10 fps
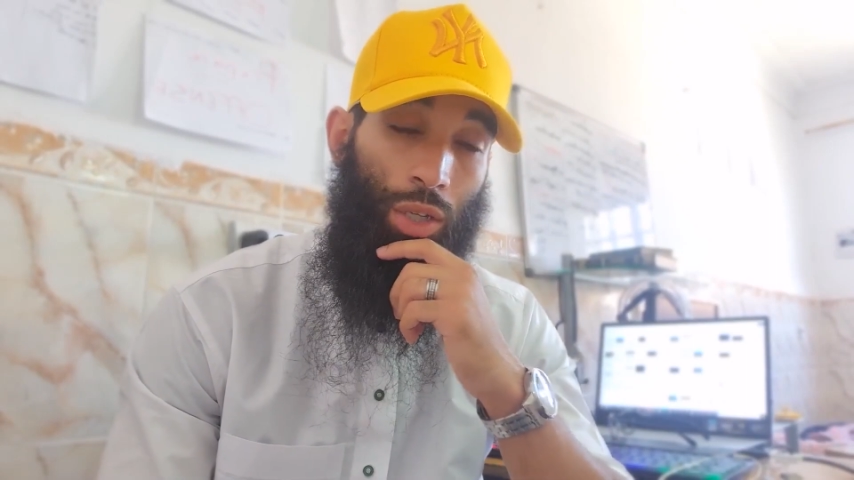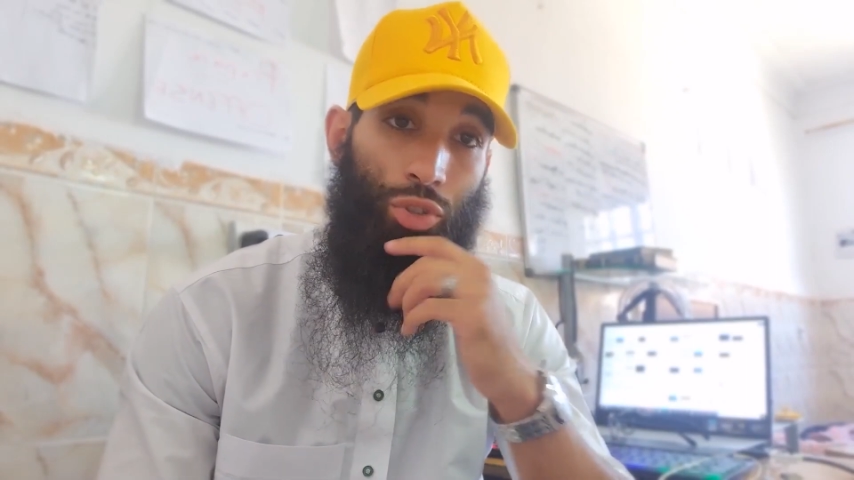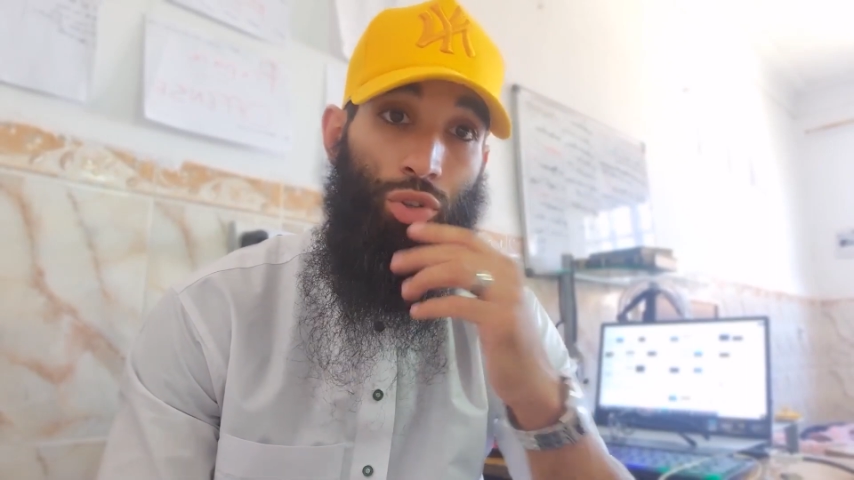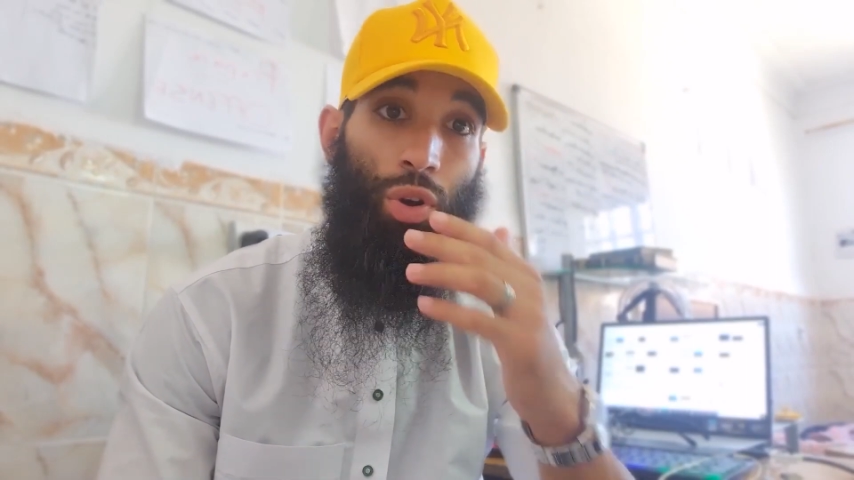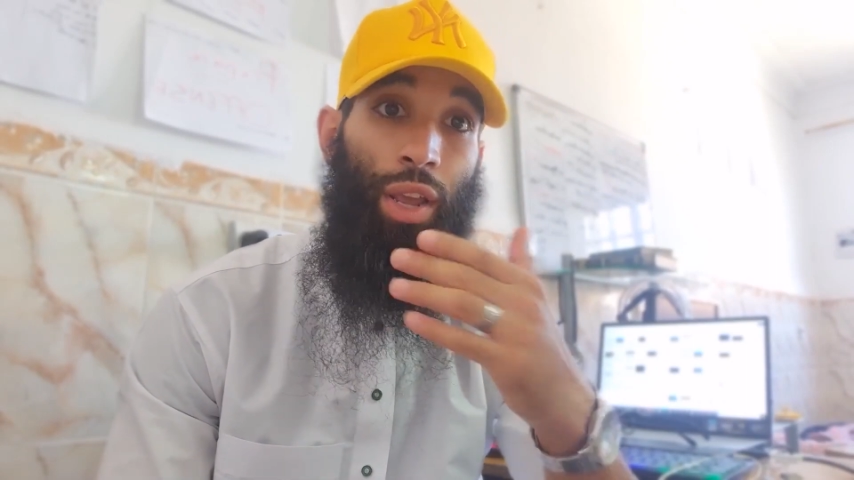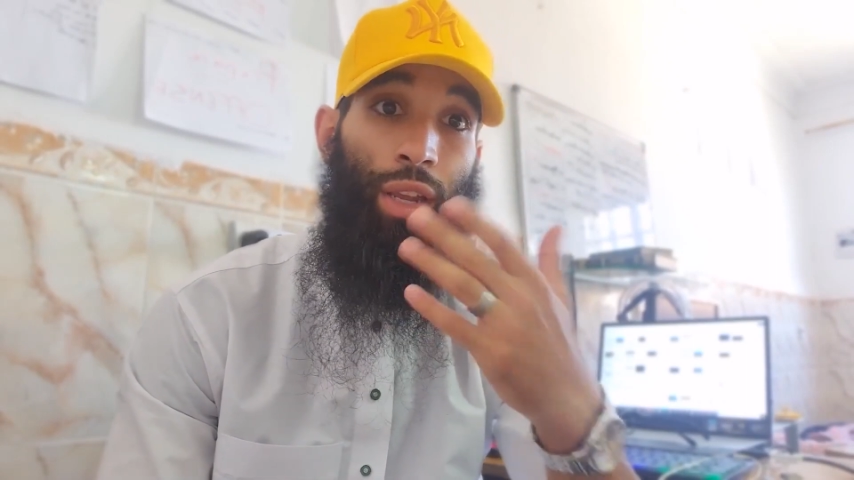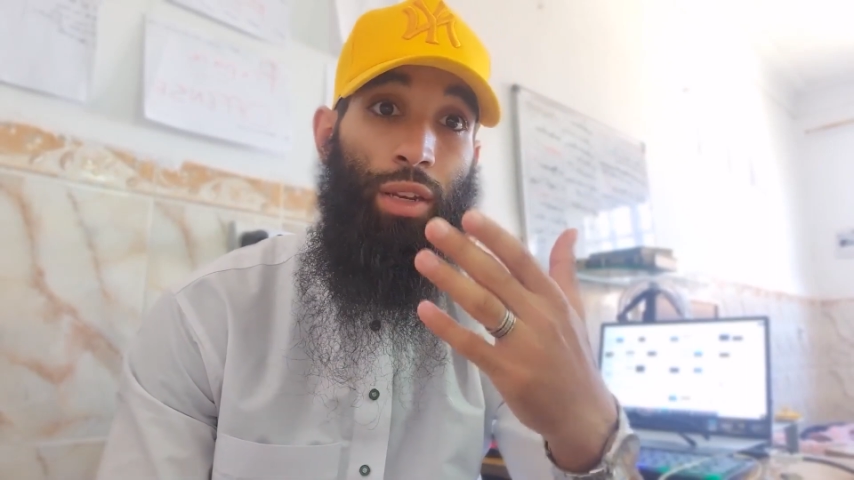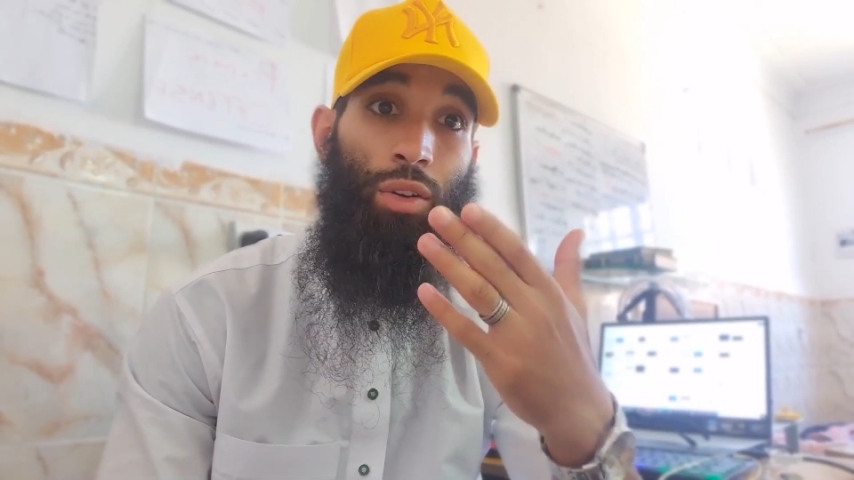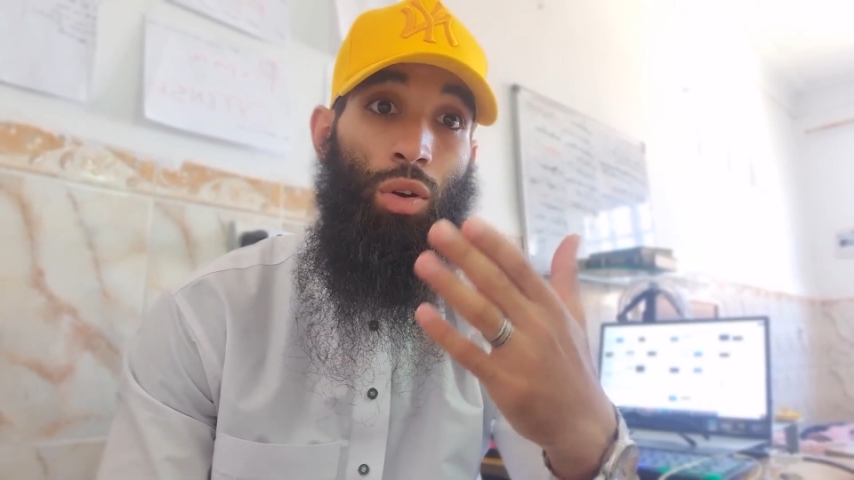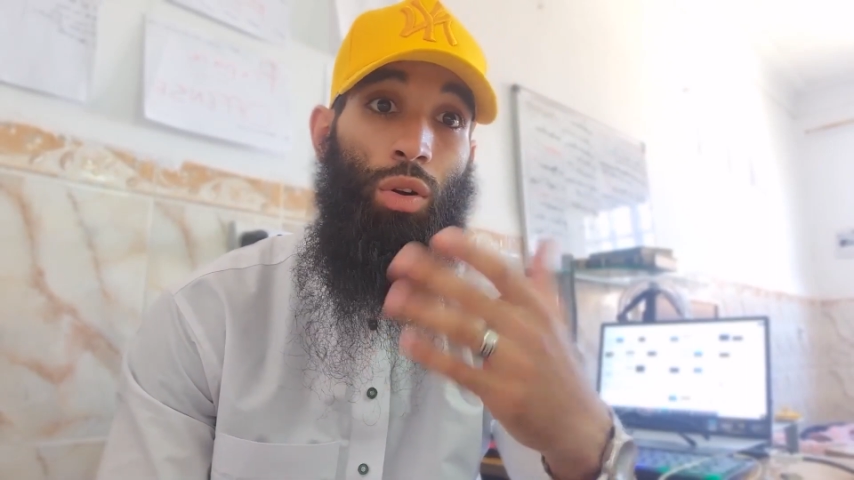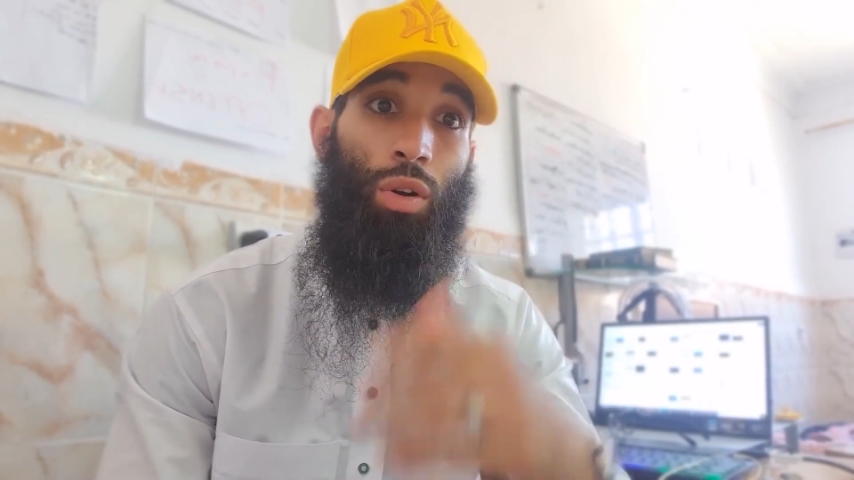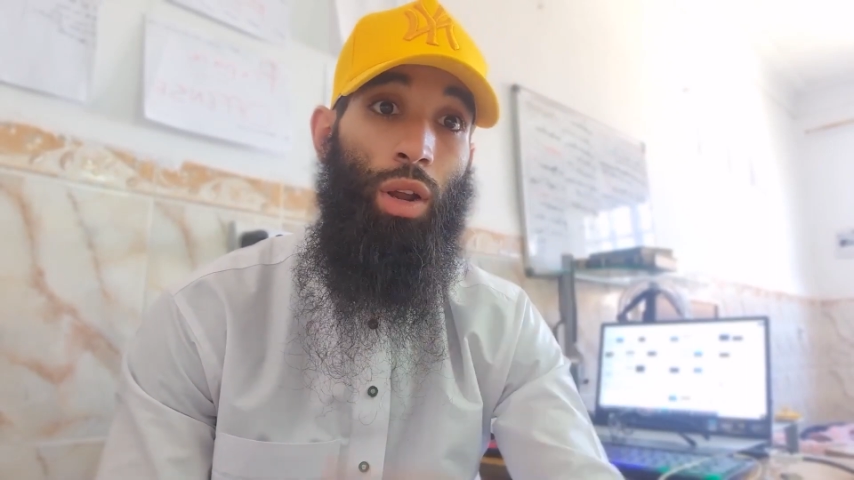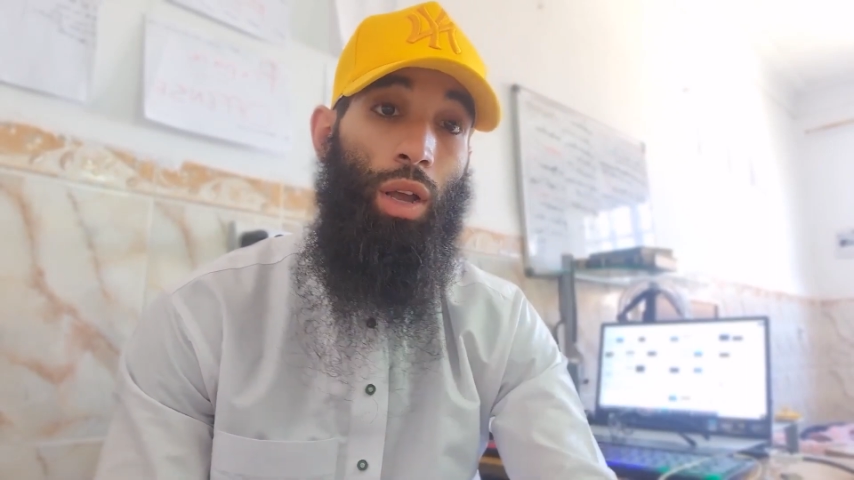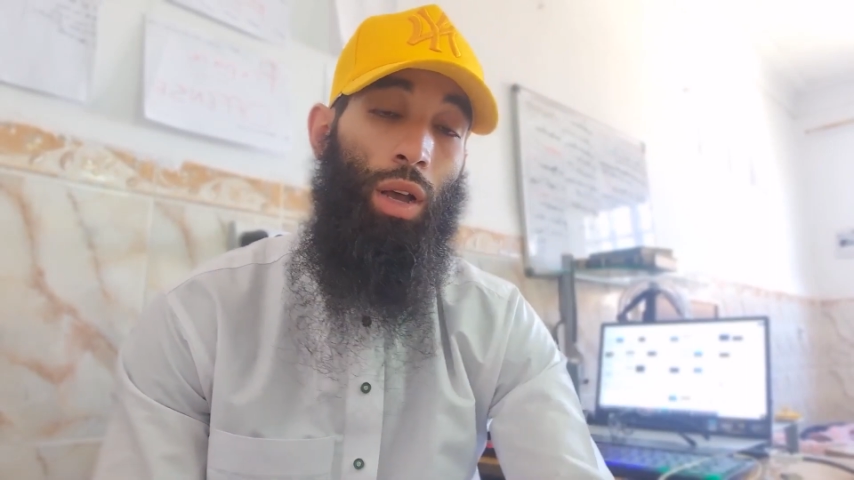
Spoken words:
train your